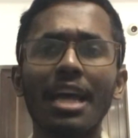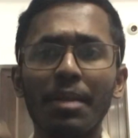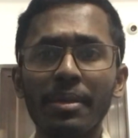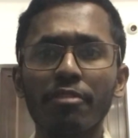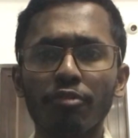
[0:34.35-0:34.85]
I'll
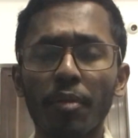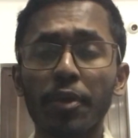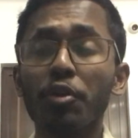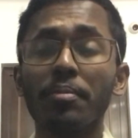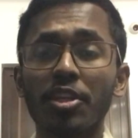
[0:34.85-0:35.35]
be
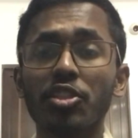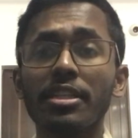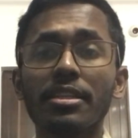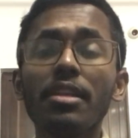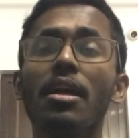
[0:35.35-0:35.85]
informing you in much
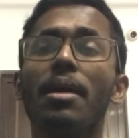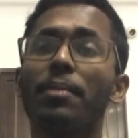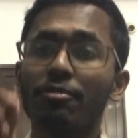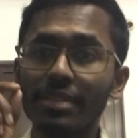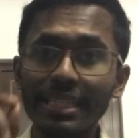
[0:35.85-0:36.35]
detail,
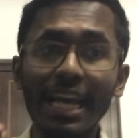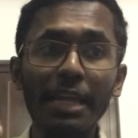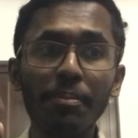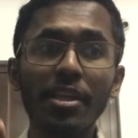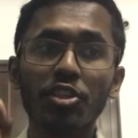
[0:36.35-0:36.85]
but for the time being,